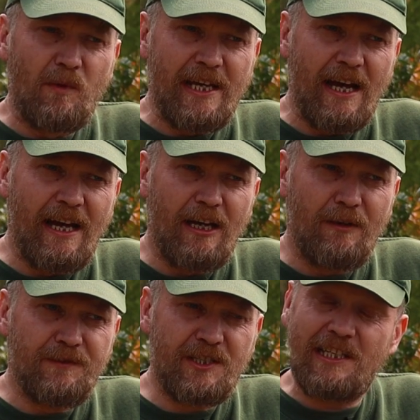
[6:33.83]
we
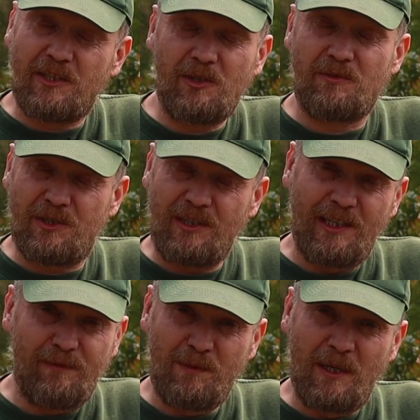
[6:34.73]
have 6 on
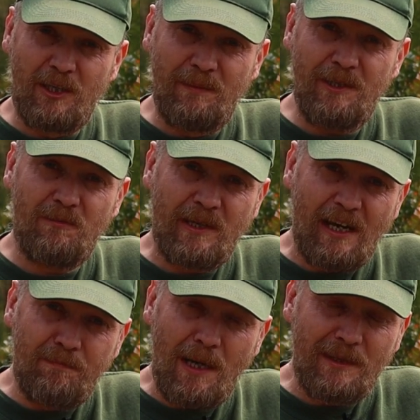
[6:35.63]
site at the moment. We
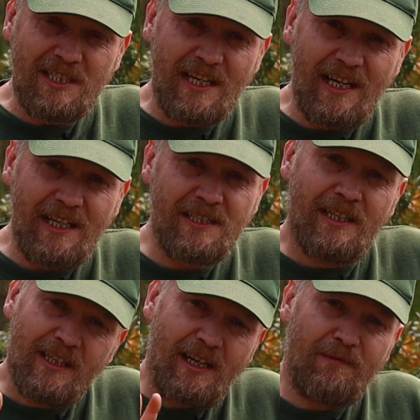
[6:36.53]
have mum and dad
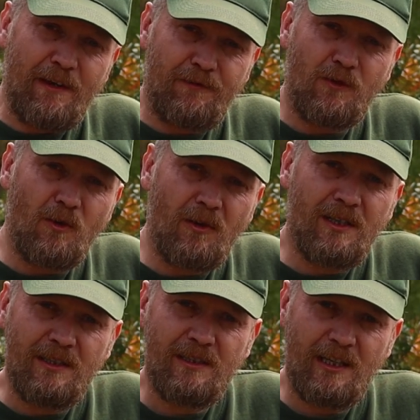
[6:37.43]
and their 4
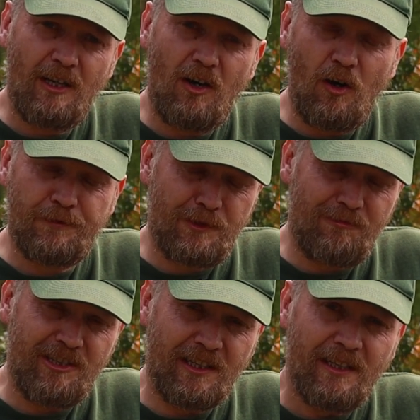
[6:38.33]

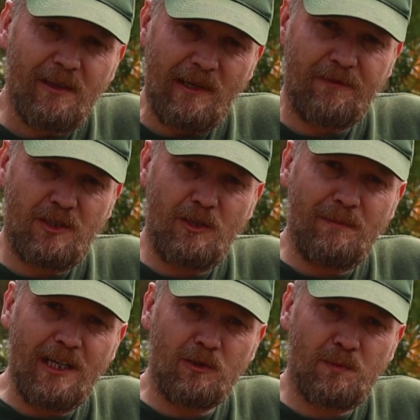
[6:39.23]
offspring. We have 2
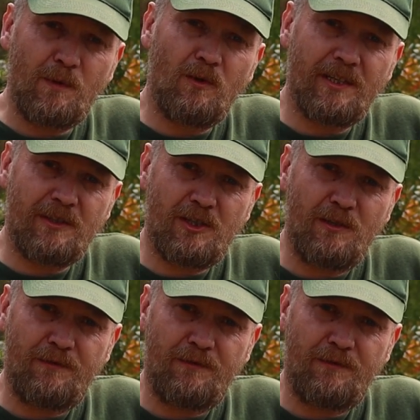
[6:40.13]
males born and 2